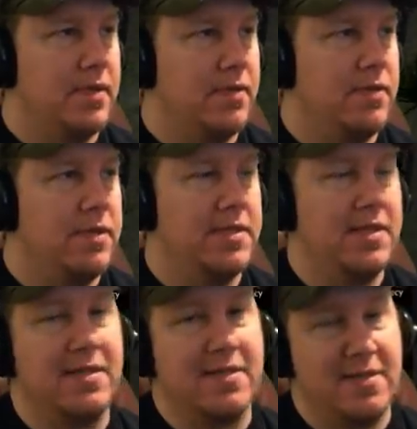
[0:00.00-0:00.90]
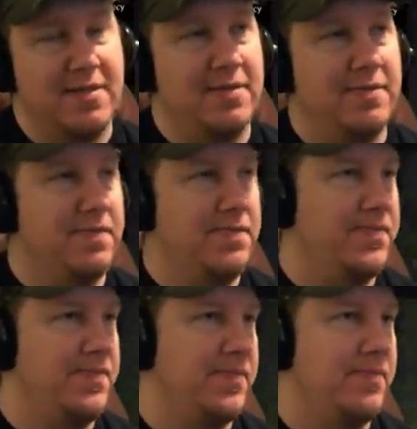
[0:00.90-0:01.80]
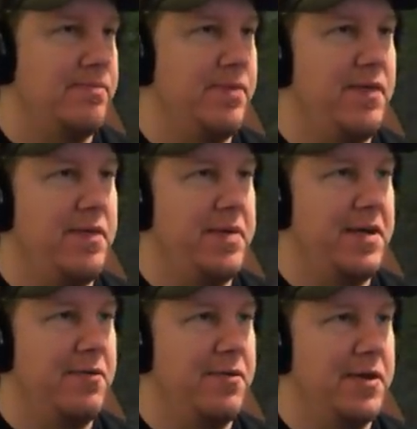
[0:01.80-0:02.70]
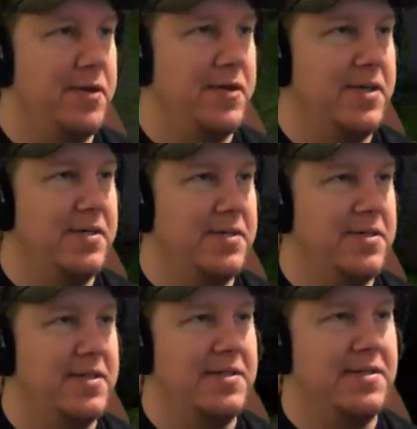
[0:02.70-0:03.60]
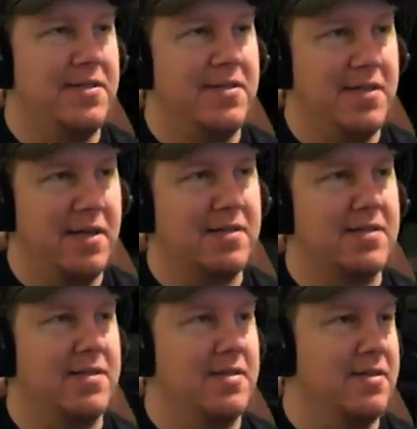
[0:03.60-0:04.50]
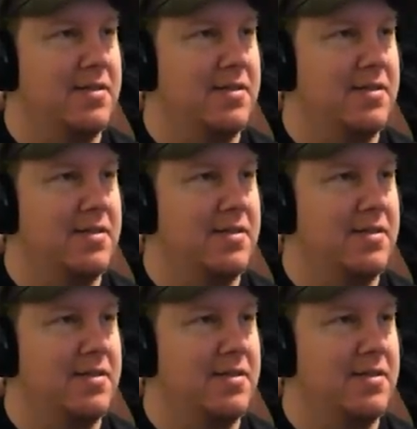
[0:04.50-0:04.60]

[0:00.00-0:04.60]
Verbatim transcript: Which sucks. PvP with no heals sucks.